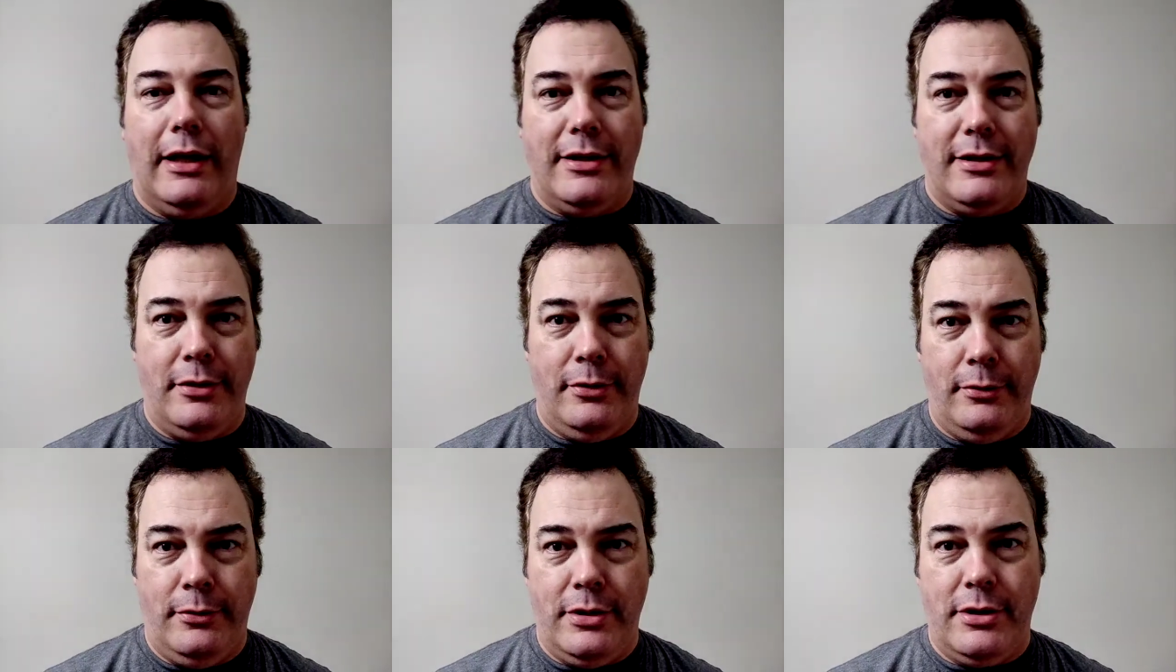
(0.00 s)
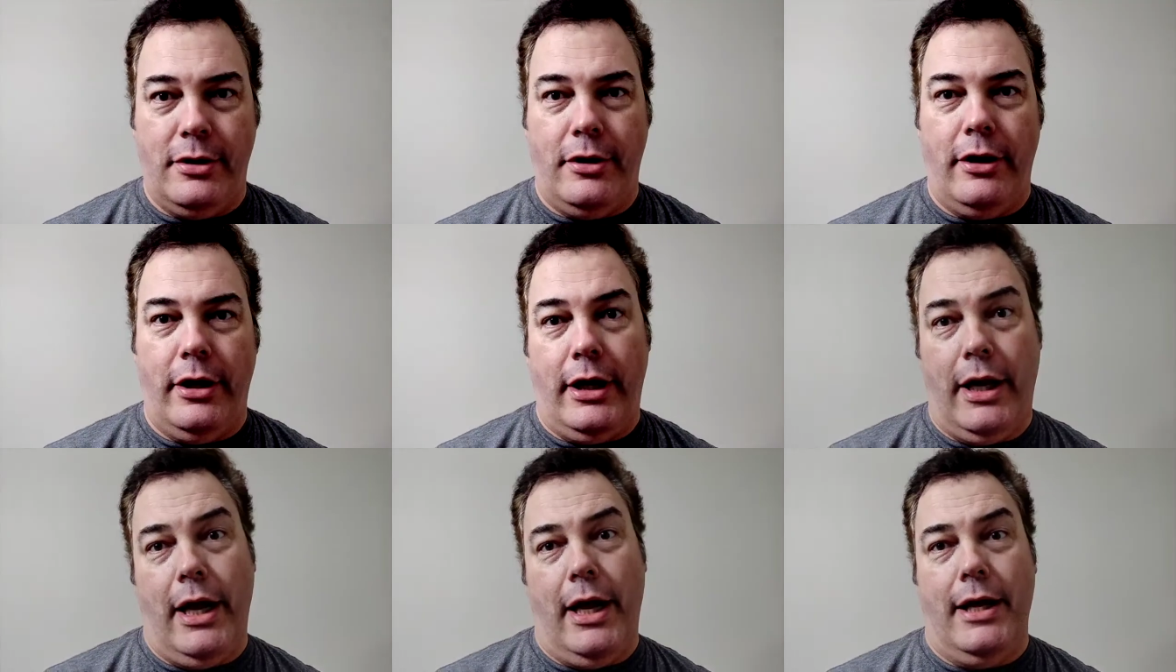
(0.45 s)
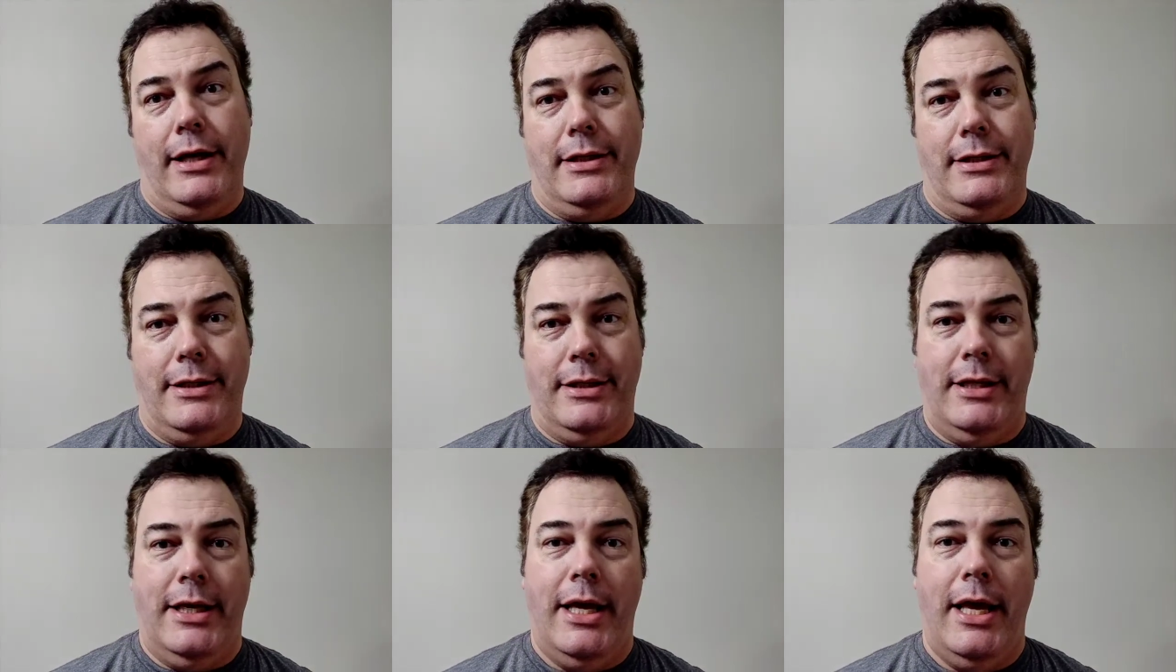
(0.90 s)
out of tune. Sorry,
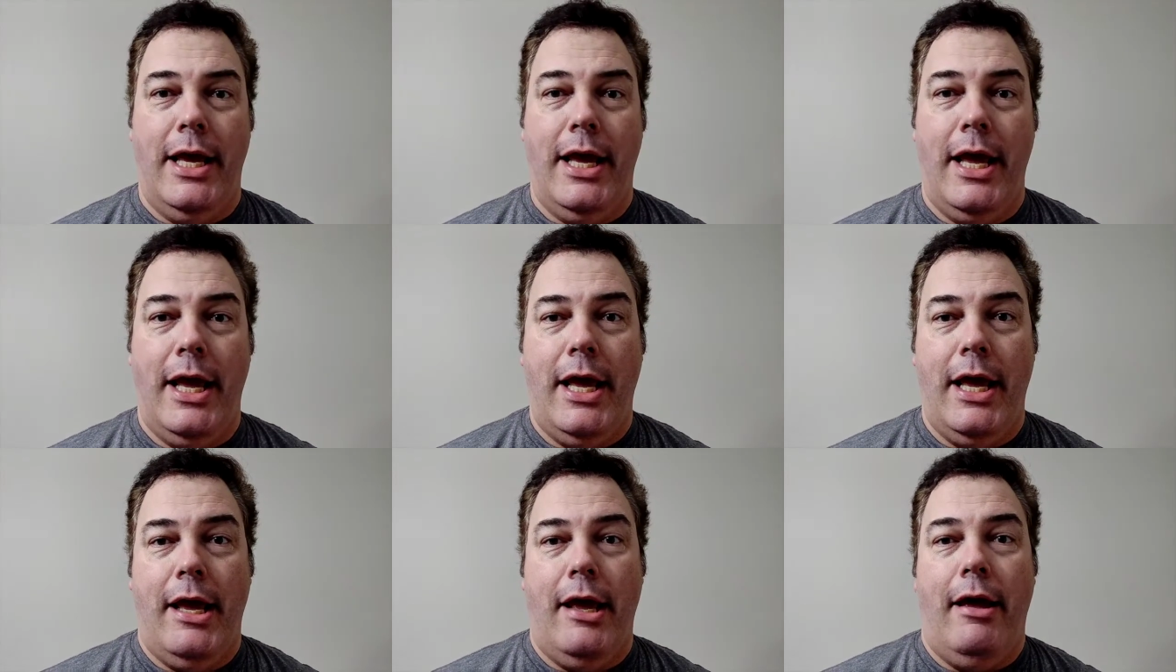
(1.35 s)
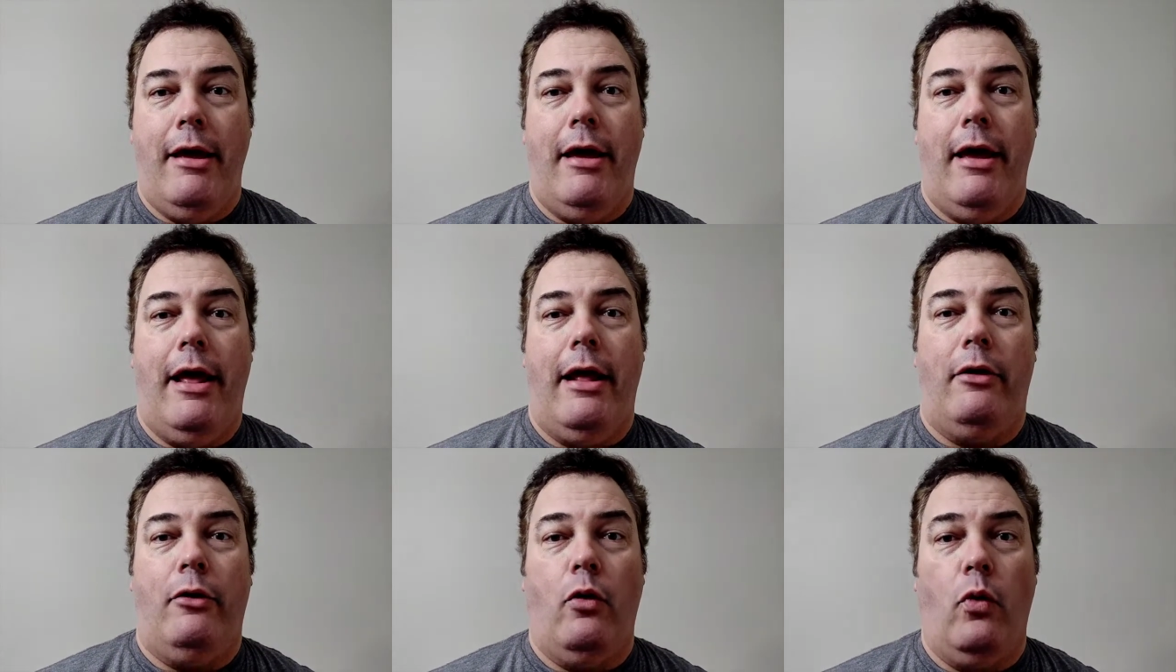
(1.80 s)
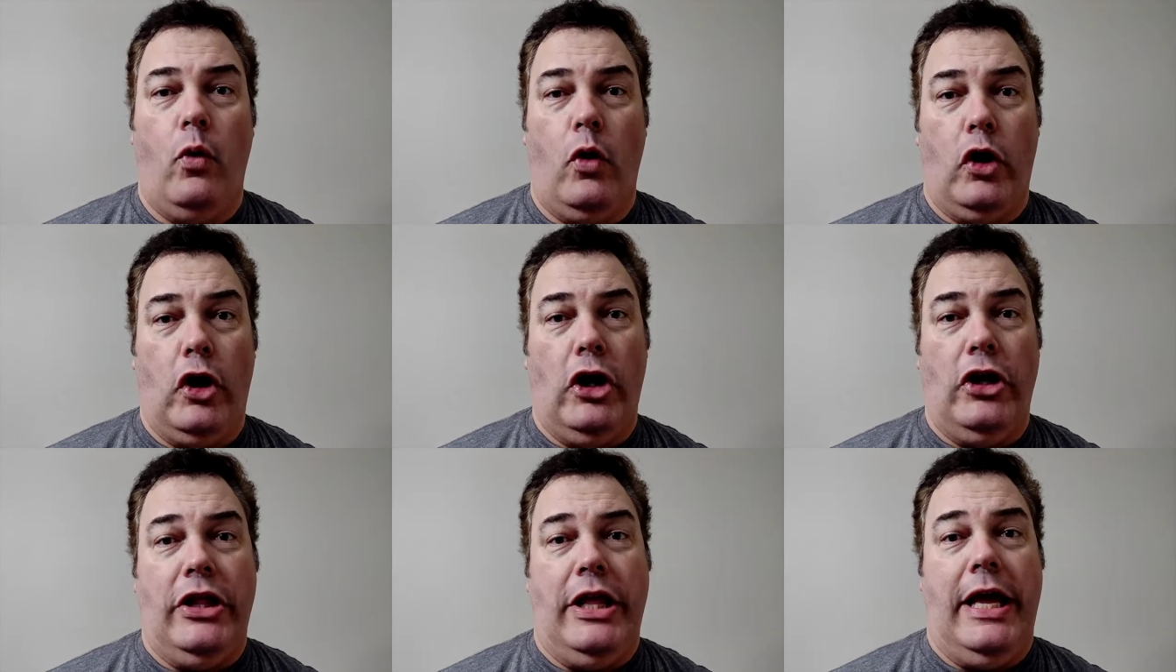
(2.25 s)
guys. I'll go
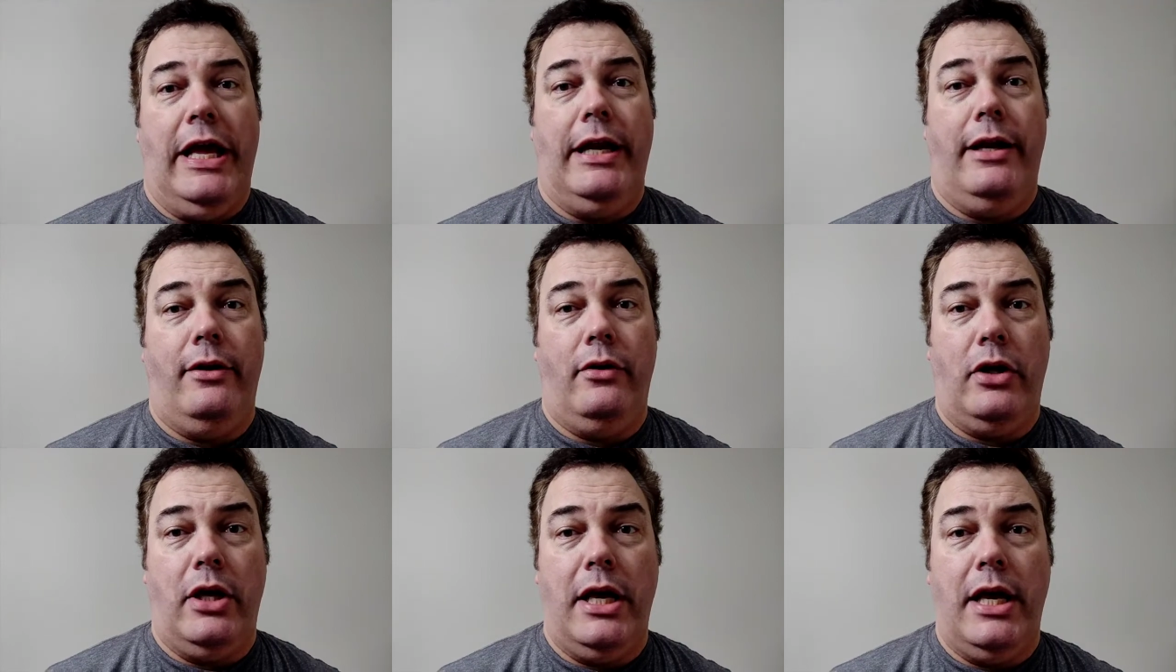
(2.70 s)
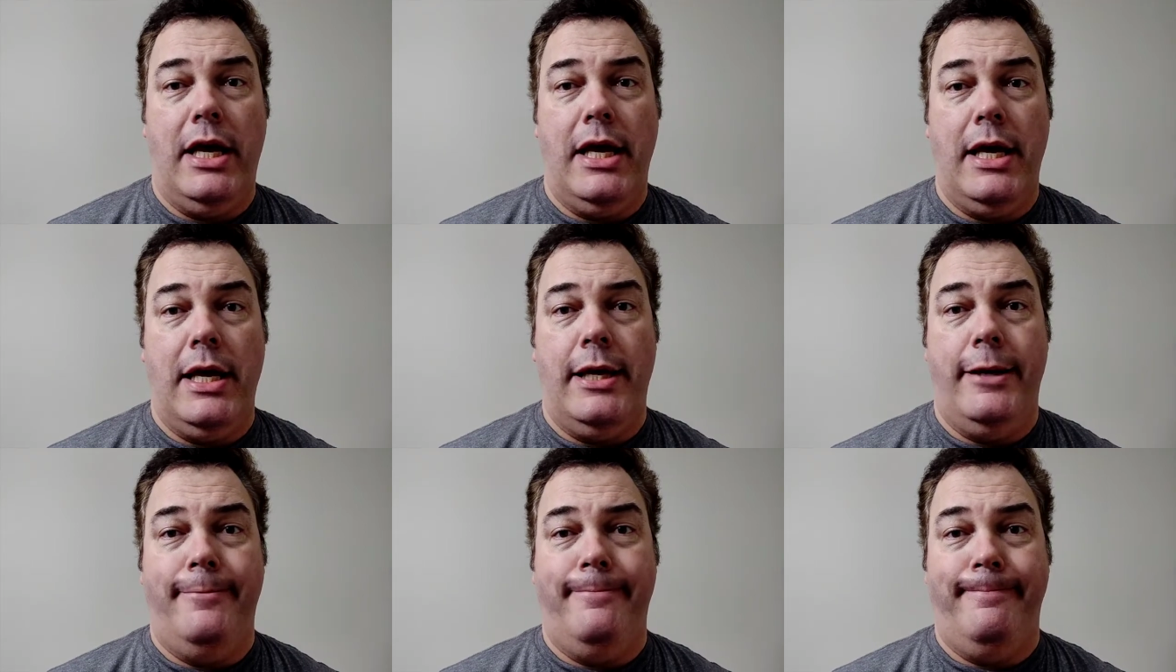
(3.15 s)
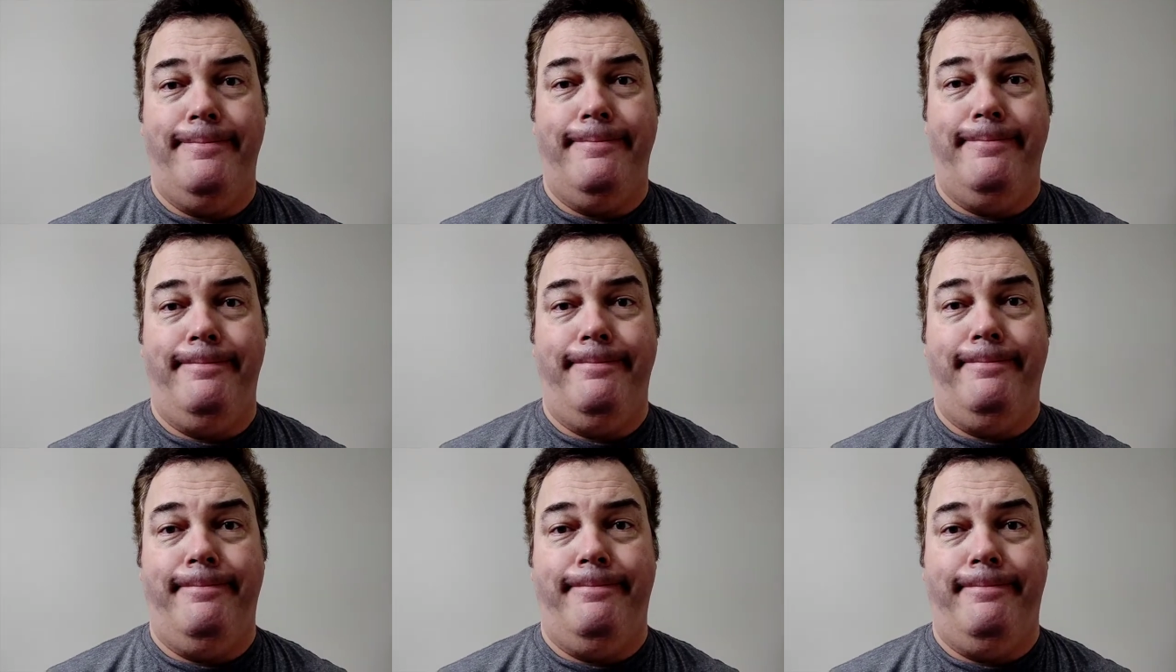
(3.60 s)
work on that, okay?
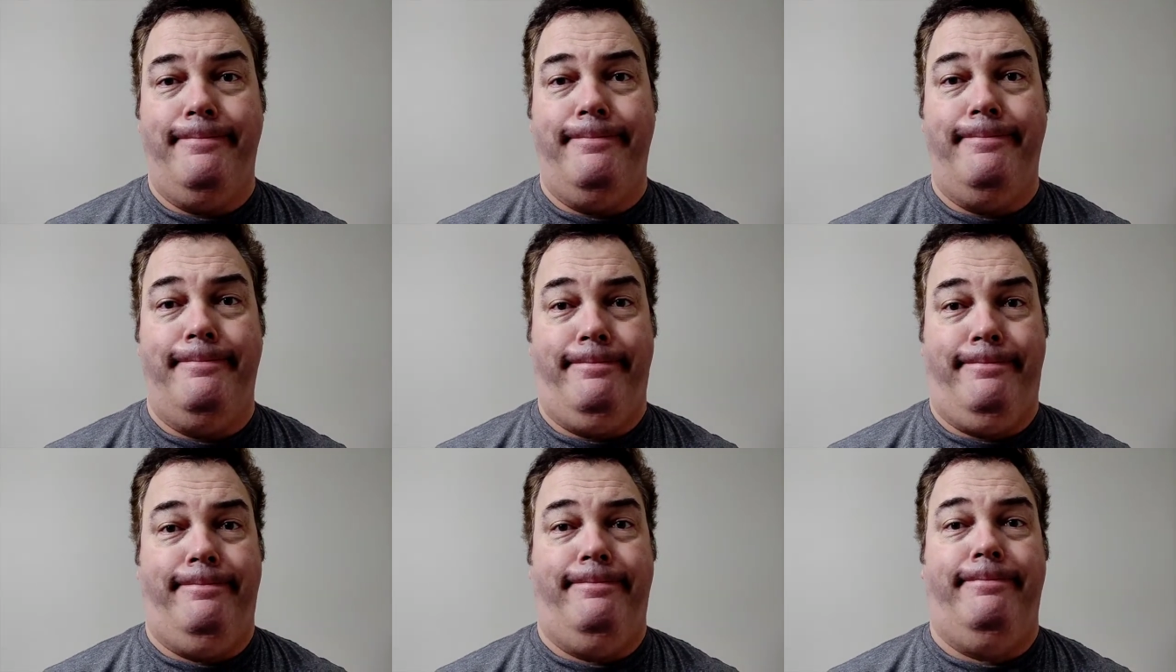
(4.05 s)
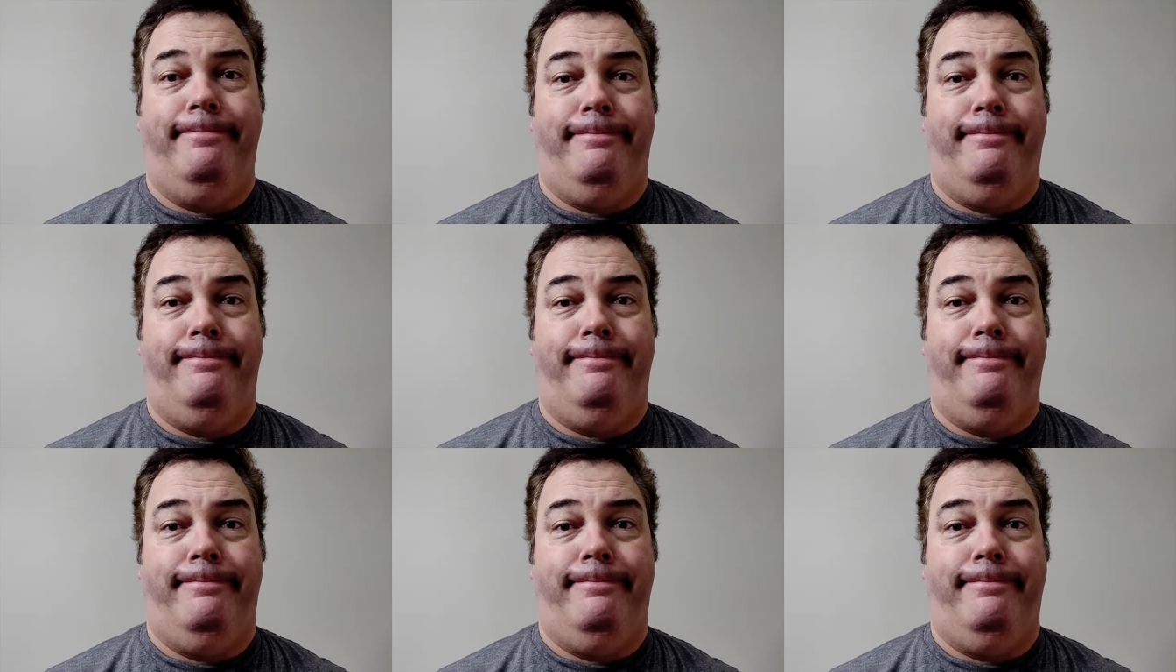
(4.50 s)
Hmm.